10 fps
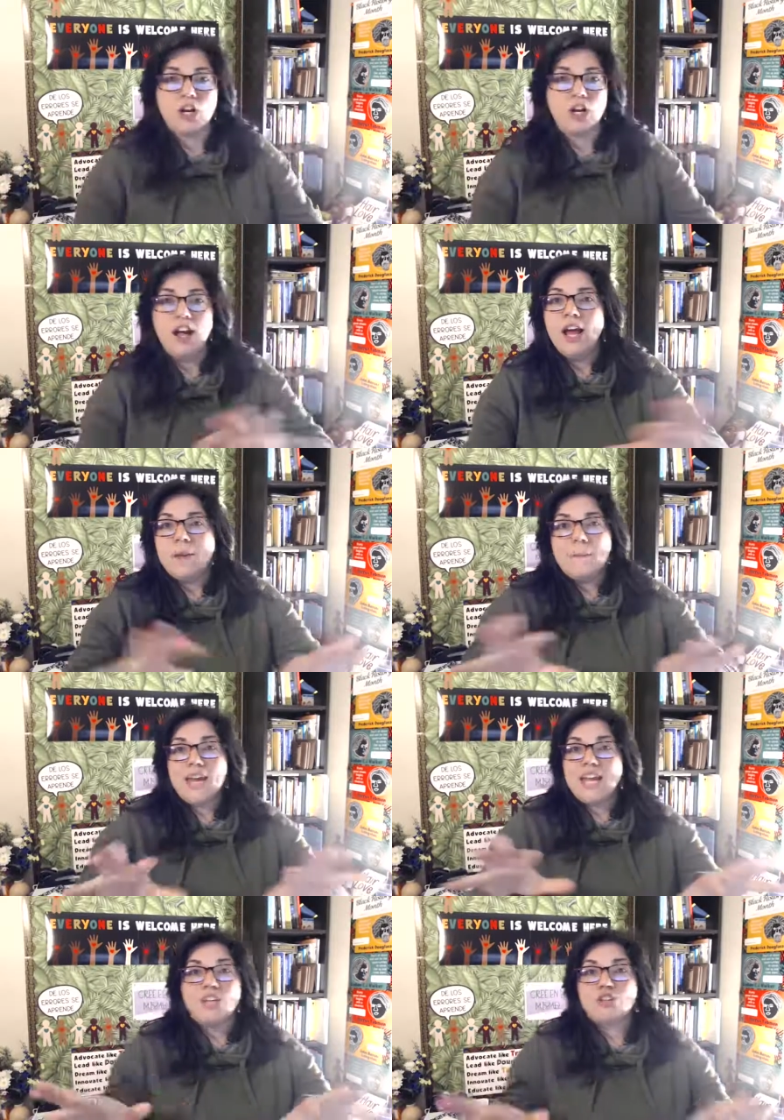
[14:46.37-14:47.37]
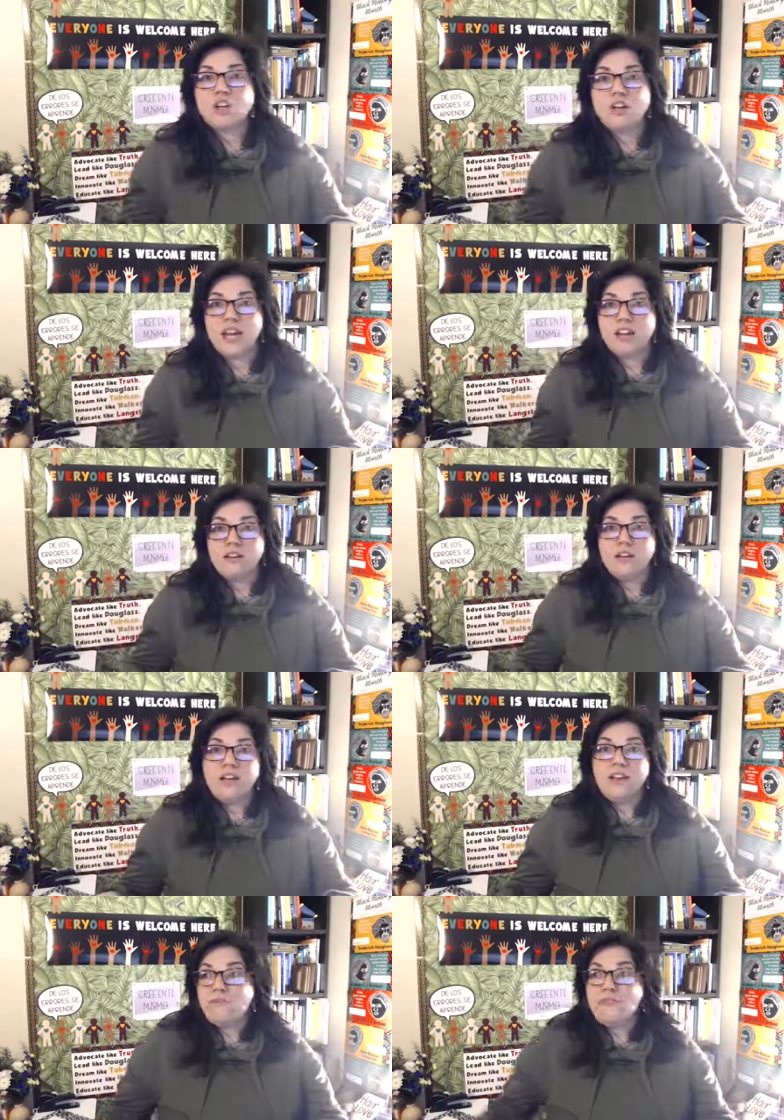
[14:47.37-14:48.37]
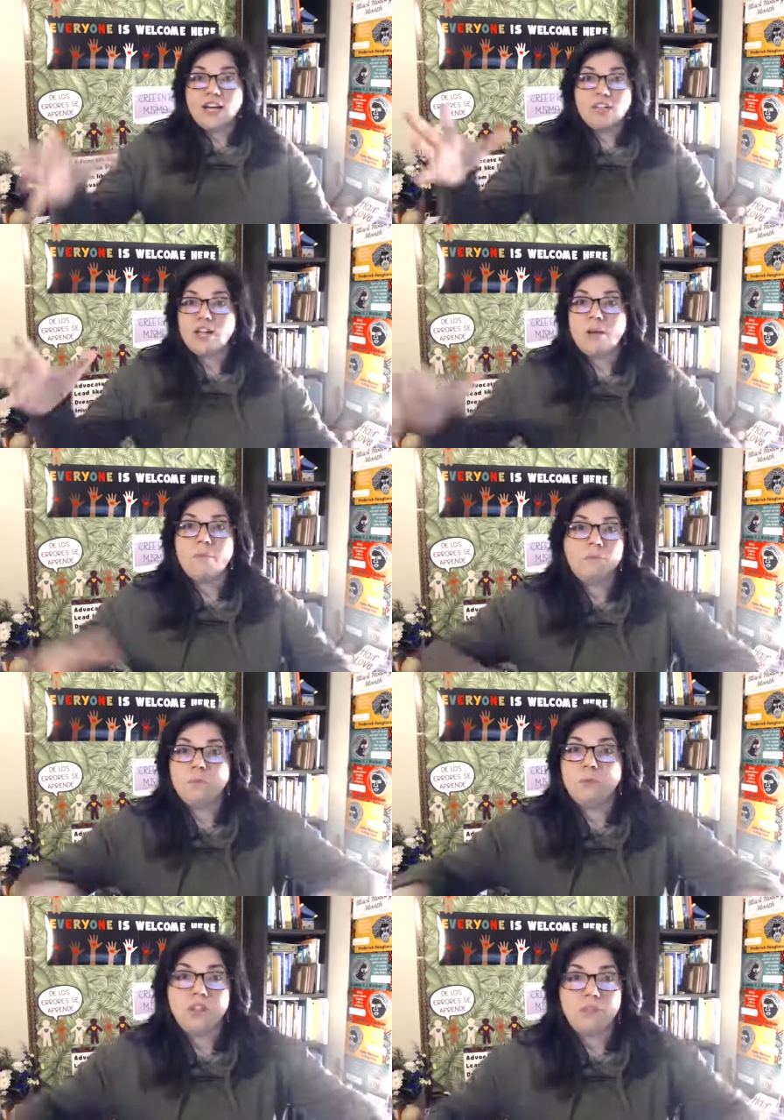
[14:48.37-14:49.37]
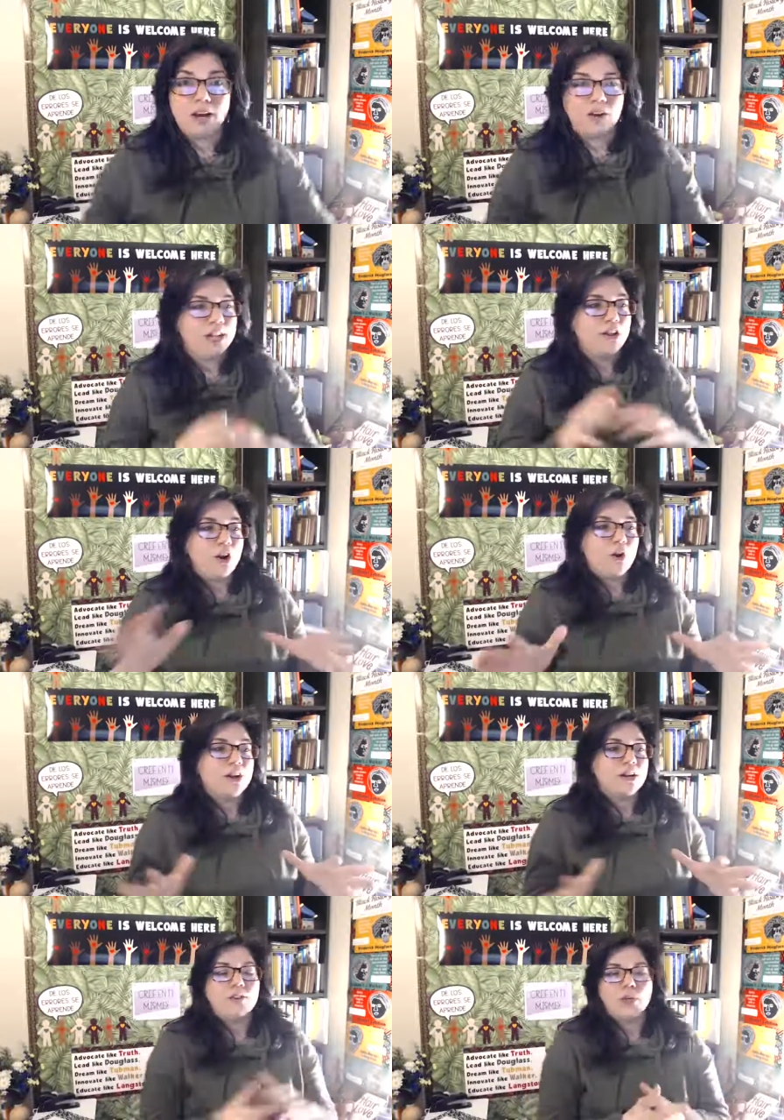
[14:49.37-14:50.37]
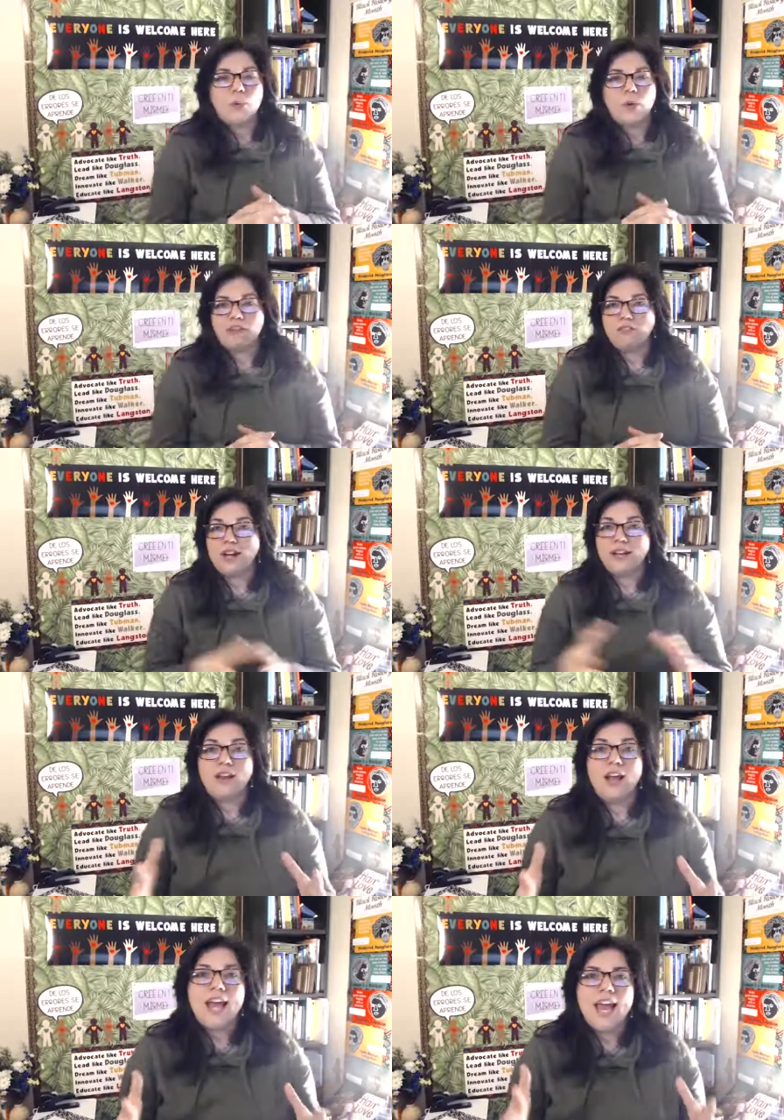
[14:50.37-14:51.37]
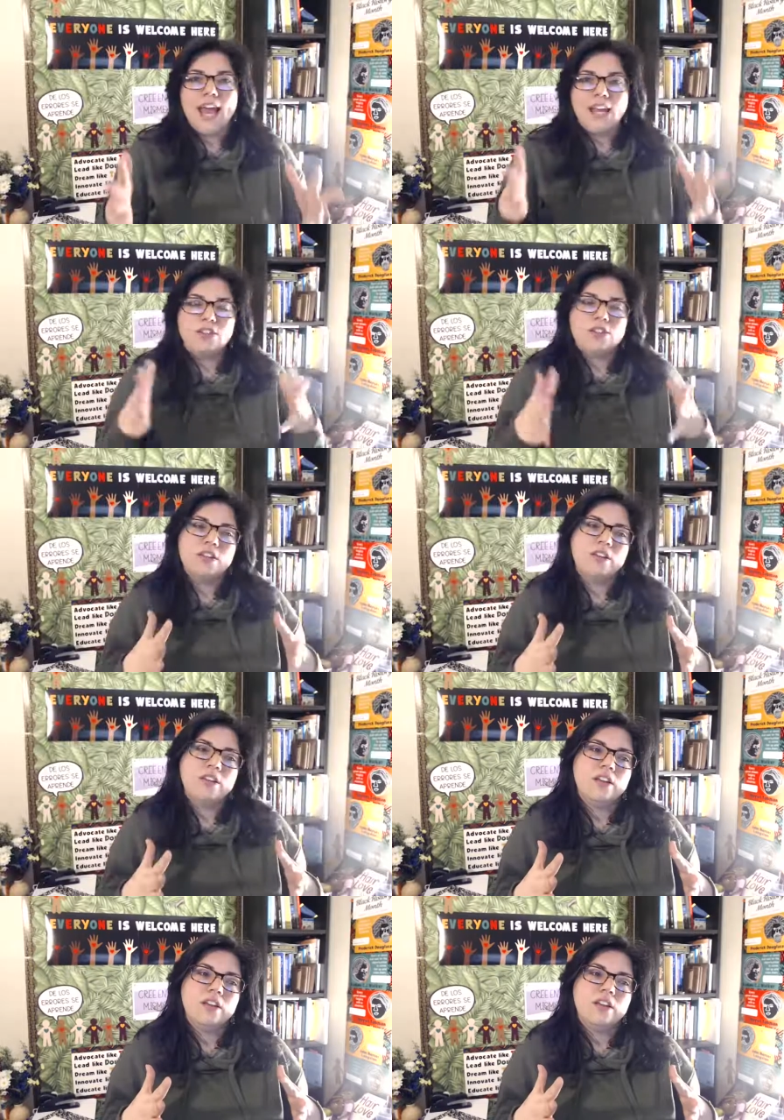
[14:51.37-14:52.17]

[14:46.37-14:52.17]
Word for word: You're making sure that if fires come up, you put them out, you know, or you, whatever. And and